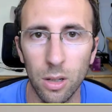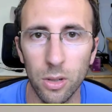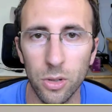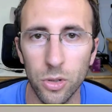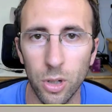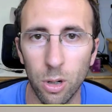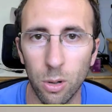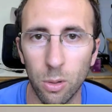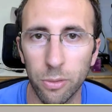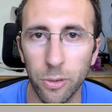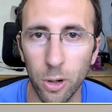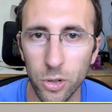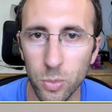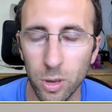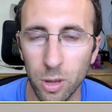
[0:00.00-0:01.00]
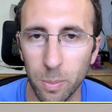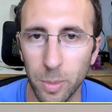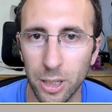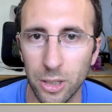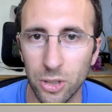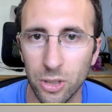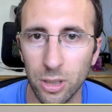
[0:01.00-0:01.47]
So first, with the
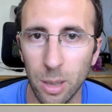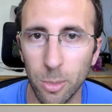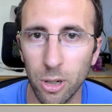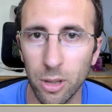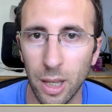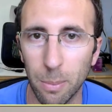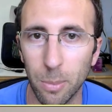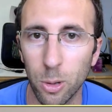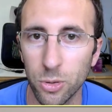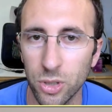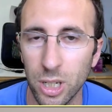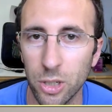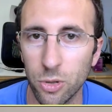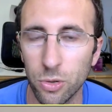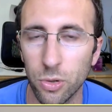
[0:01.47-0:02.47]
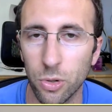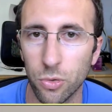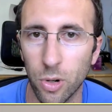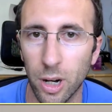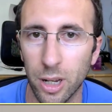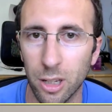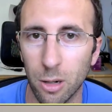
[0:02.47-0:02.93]
big disclaimer that most teachers are
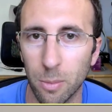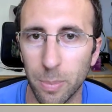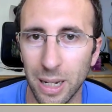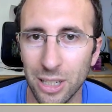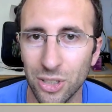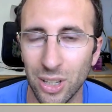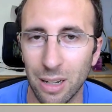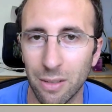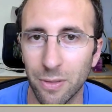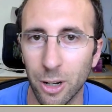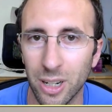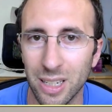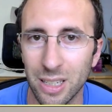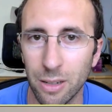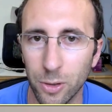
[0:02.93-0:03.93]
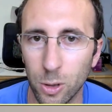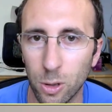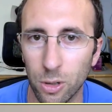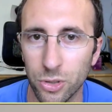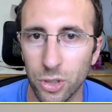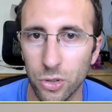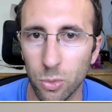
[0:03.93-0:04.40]
trying their best in a very
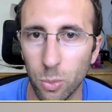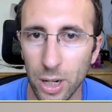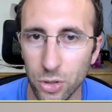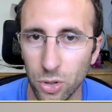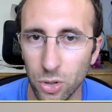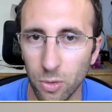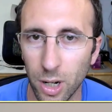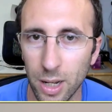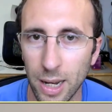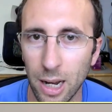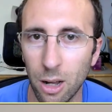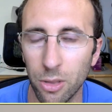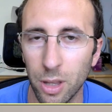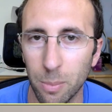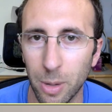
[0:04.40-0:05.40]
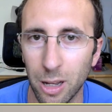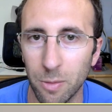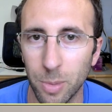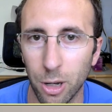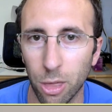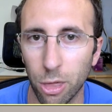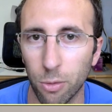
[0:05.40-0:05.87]
difficult situation right now. They may
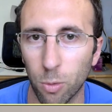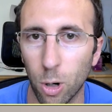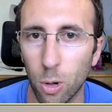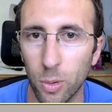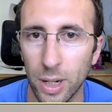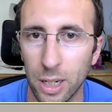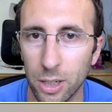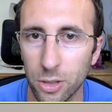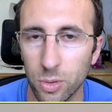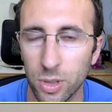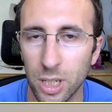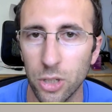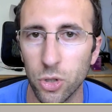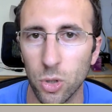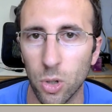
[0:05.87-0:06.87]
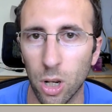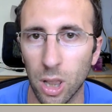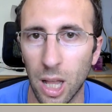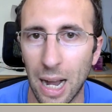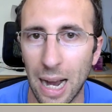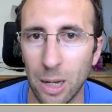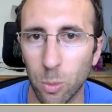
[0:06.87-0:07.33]
have been thrown into teaching
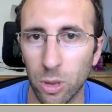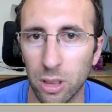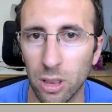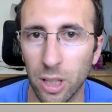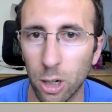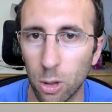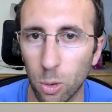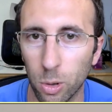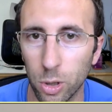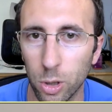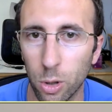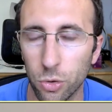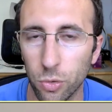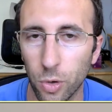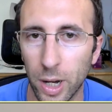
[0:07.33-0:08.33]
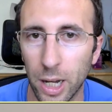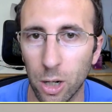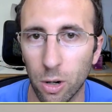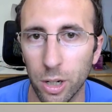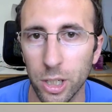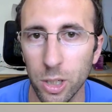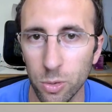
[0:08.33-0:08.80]
online with little or no training
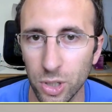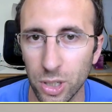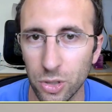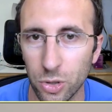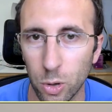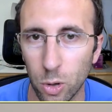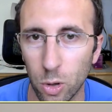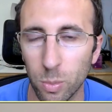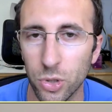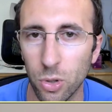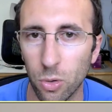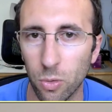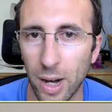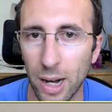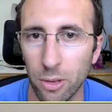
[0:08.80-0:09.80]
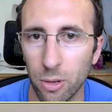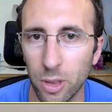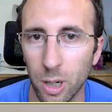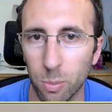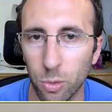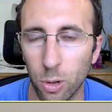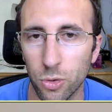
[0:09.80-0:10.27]
on using Zoom, so rather
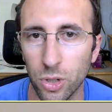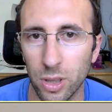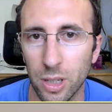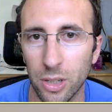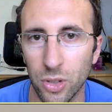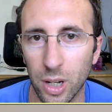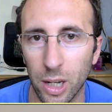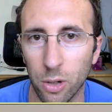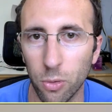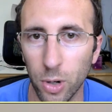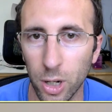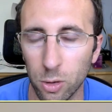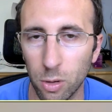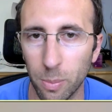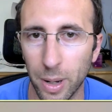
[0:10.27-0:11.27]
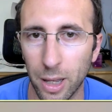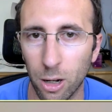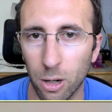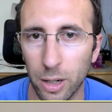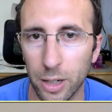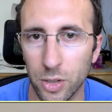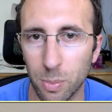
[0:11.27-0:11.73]
than approaching this in a critical
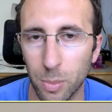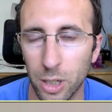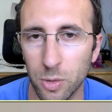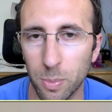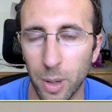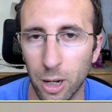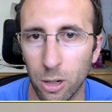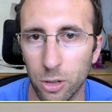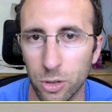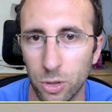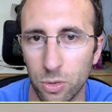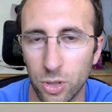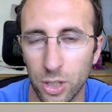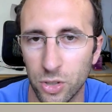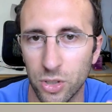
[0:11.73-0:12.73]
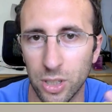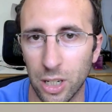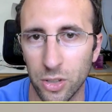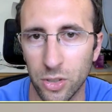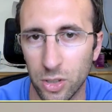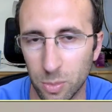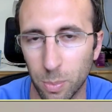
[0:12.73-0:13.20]
manner, it's much better to just
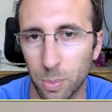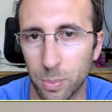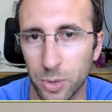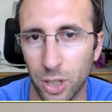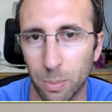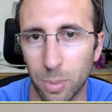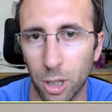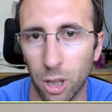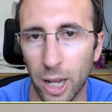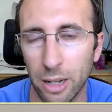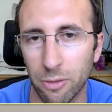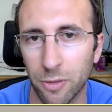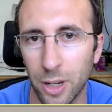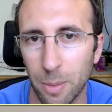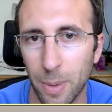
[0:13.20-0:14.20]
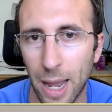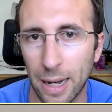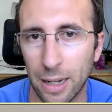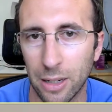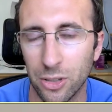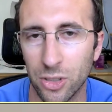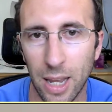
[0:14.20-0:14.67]
send some, some polite
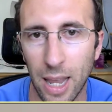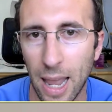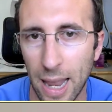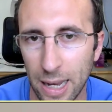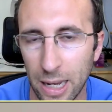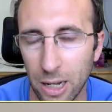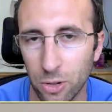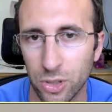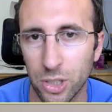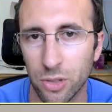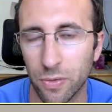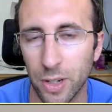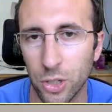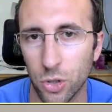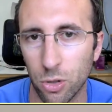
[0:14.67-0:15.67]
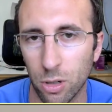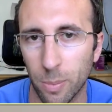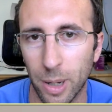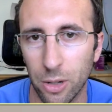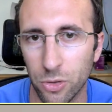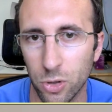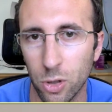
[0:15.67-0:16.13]
feedback and say, hey, here's this feature
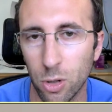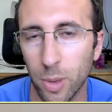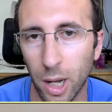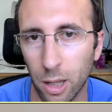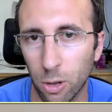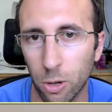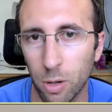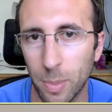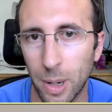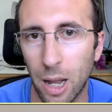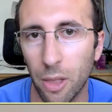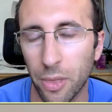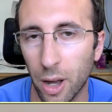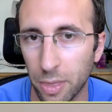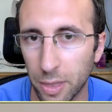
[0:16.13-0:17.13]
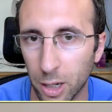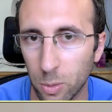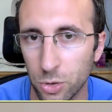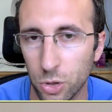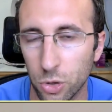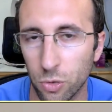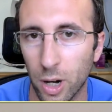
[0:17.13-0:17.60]
about Zoom that I learned about that I think
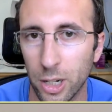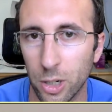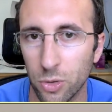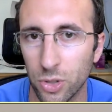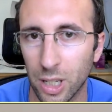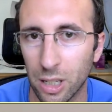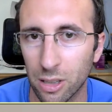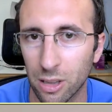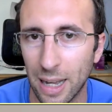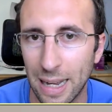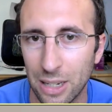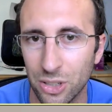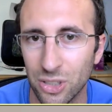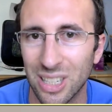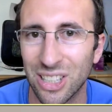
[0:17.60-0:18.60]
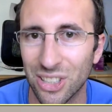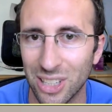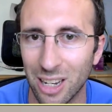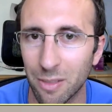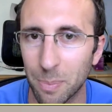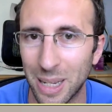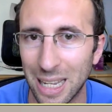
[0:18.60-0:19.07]
we should try using in class,
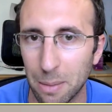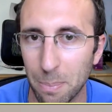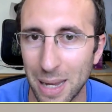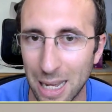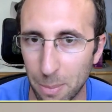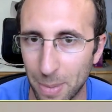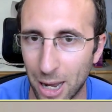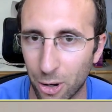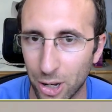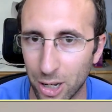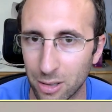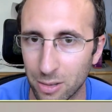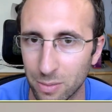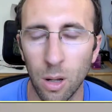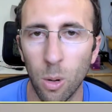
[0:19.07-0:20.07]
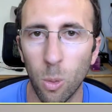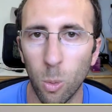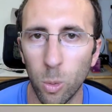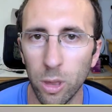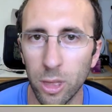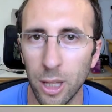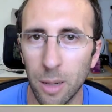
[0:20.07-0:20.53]
instead of being mean about it.
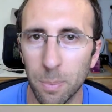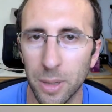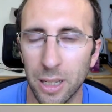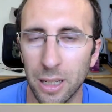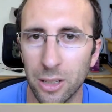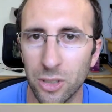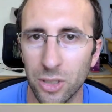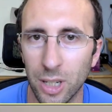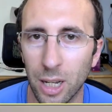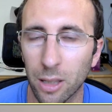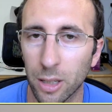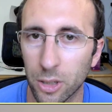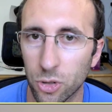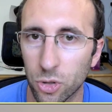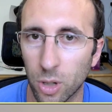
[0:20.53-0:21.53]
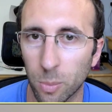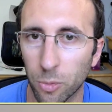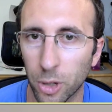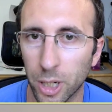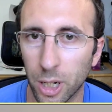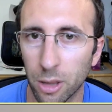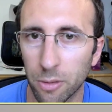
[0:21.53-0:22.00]
With that being said, let's jump
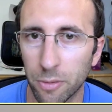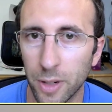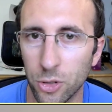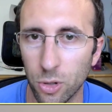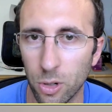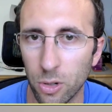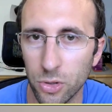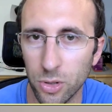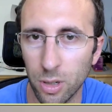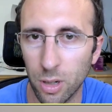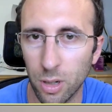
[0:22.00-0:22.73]
right into the features.